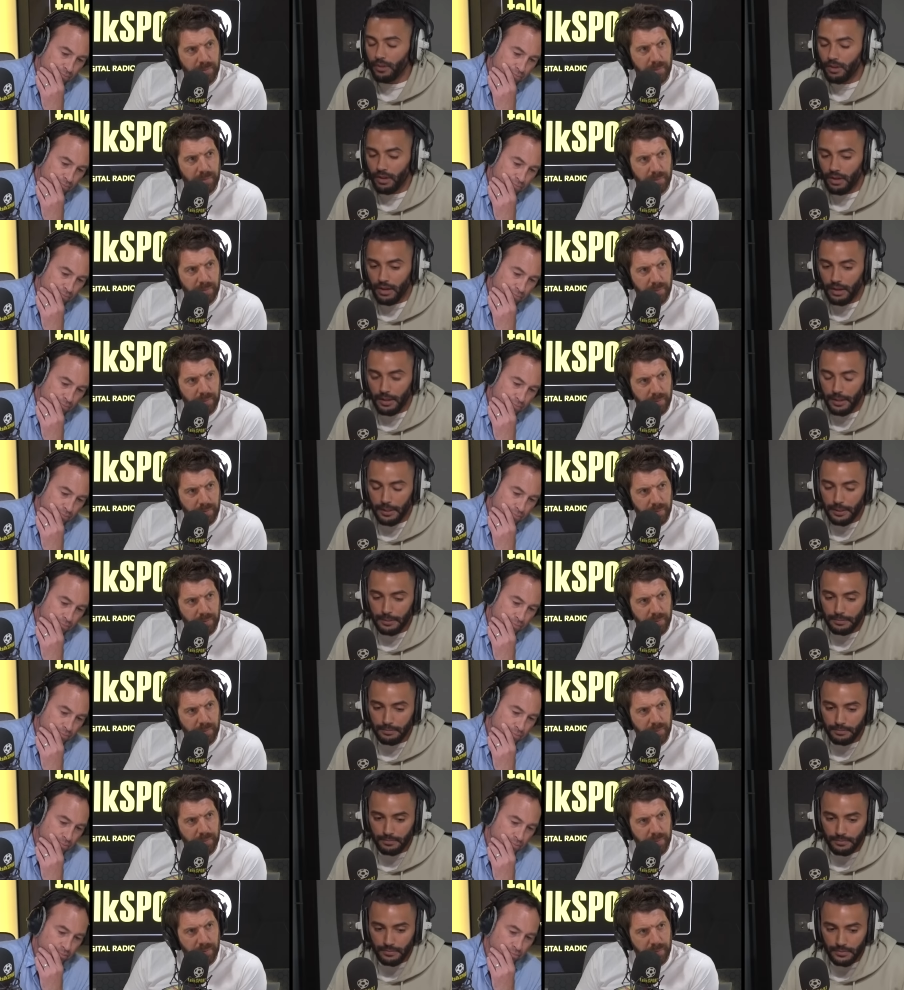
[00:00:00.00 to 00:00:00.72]

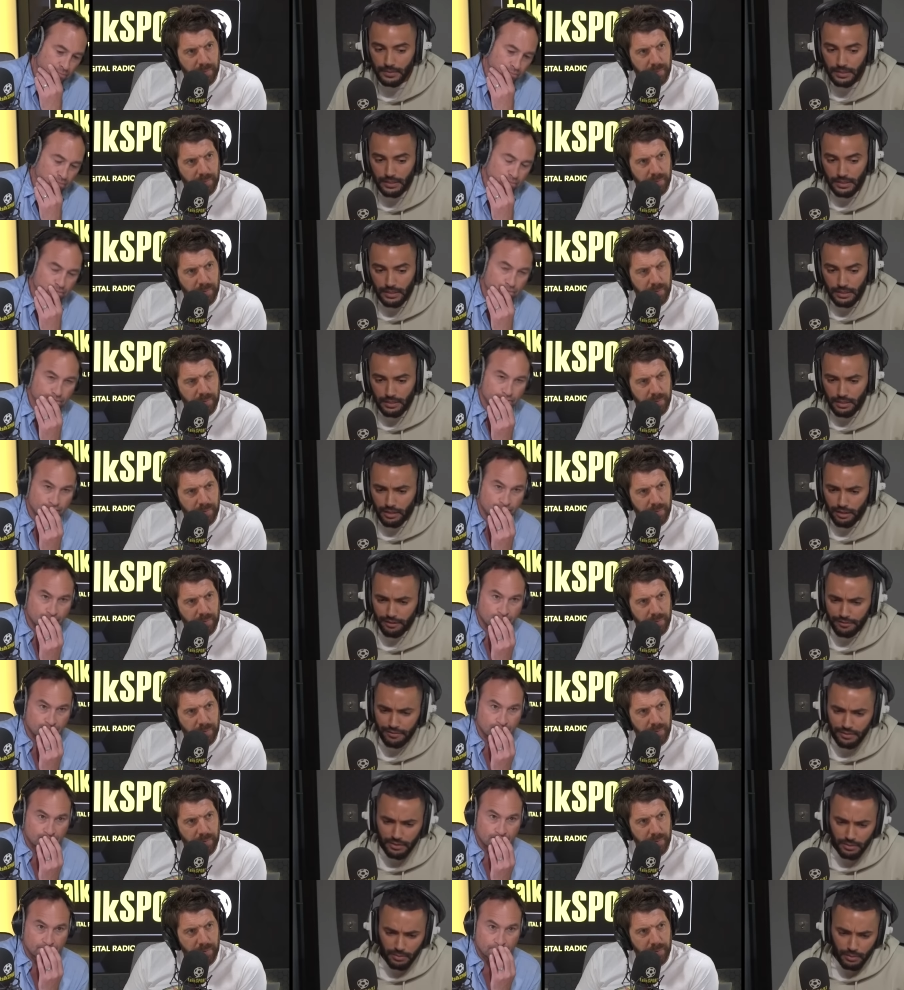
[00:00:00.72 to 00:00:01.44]
Speaker 1: Mm. Um,
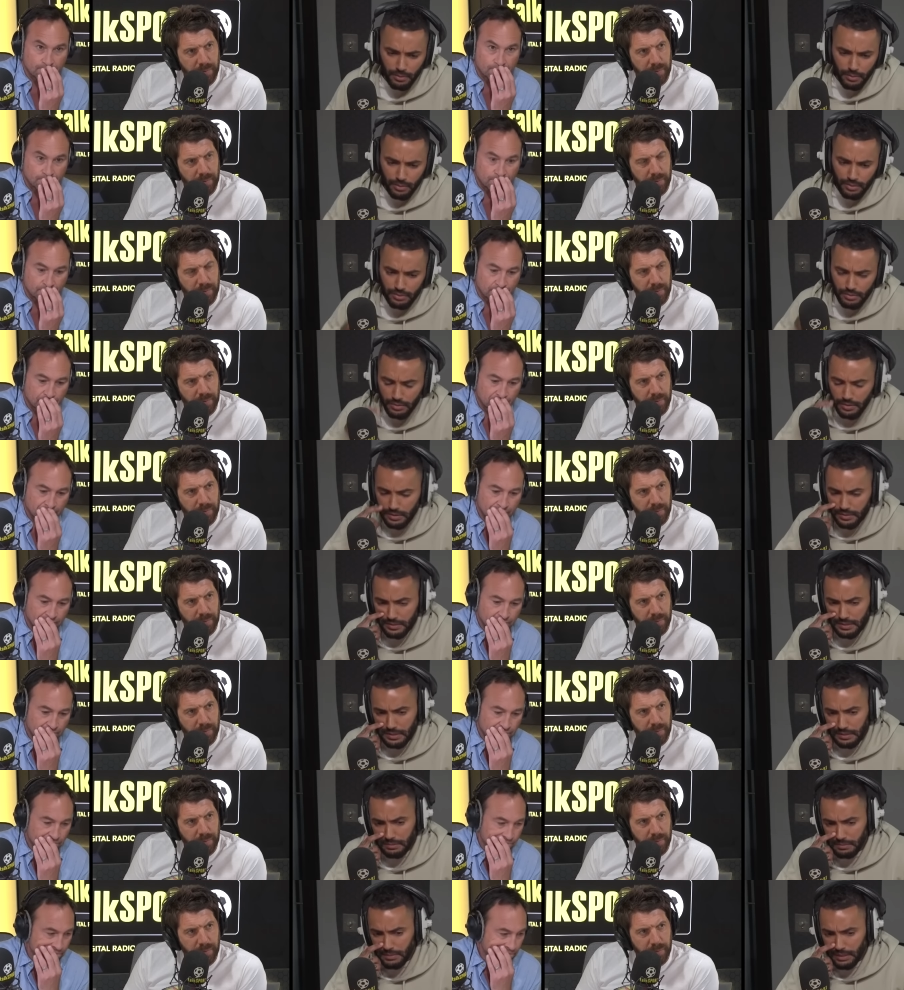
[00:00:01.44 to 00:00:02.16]
I think we won
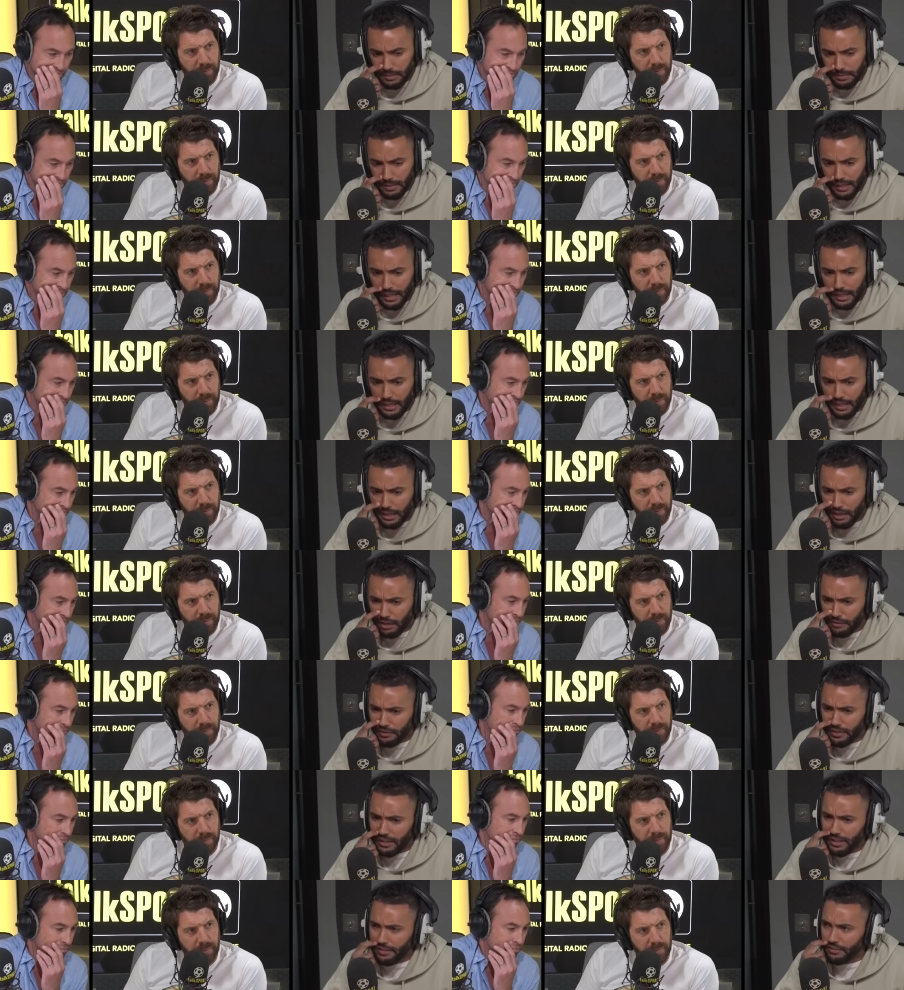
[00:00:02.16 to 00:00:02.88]
what is it, maybe
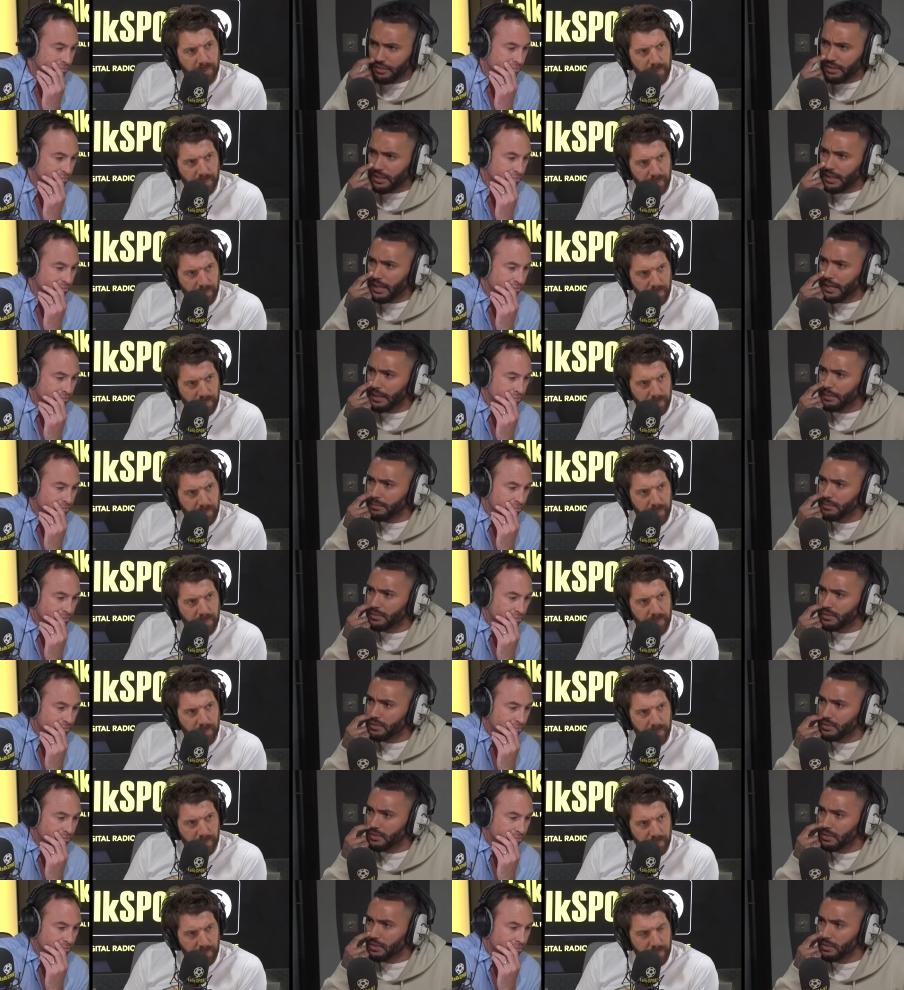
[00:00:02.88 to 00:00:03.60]
eight out of eleven
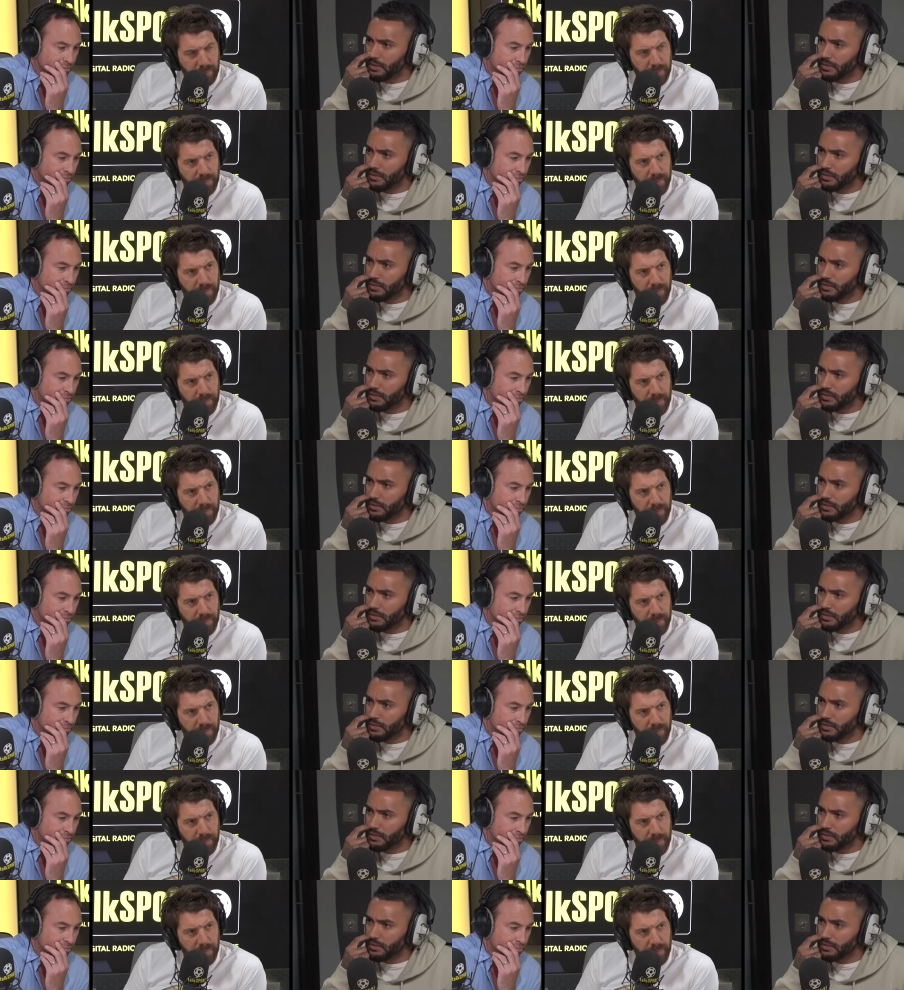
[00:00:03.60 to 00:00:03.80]
games to